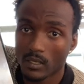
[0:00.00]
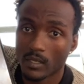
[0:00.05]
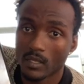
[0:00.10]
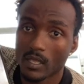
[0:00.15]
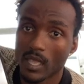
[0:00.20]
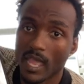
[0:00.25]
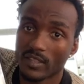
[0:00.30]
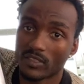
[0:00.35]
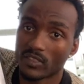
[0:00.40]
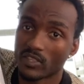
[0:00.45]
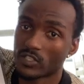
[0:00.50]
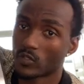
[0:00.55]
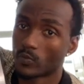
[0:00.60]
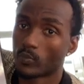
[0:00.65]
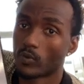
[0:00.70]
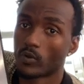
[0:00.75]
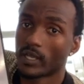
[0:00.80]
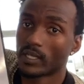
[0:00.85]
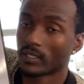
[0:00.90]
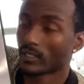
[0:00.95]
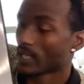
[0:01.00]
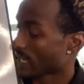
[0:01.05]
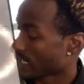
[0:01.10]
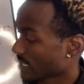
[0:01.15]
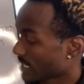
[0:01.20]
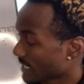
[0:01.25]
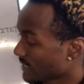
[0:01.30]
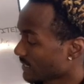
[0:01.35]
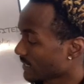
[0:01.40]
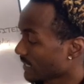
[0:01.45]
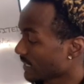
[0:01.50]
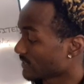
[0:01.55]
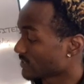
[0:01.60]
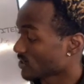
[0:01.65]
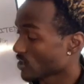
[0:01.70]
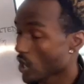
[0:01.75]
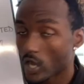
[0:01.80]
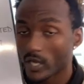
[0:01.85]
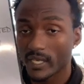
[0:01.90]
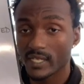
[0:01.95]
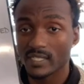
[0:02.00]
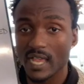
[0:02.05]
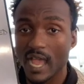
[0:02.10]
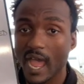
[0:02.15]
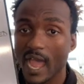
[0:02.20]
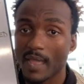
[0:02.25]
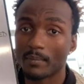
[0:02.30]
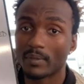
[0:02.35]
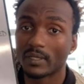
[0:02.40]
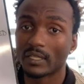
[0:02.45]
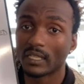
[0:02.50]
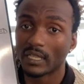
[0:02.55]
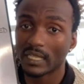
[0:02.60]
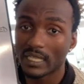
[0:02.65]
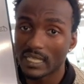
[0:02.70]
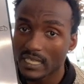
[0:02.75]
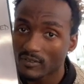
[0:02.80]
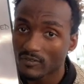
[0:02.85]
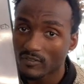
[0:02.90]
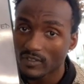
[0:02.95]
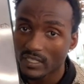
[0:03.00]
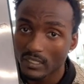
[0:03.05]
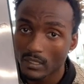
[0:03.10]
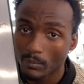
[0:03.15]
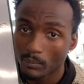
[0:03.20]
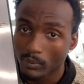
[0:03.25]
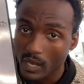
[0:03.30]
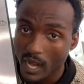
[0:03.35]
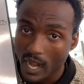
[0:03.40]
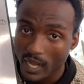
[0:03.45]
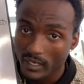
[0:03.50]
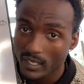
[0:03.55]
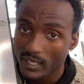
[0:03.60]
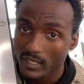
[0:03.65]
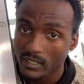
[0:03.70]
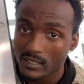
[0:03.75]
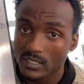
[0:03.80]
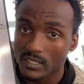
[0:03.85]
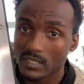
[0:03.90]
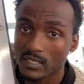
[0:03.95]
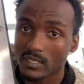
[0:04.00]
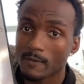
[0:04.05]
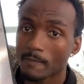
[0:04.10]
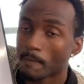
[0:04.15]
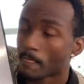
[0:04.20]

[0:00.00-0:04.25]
at this point. Like as long as I believe in the product,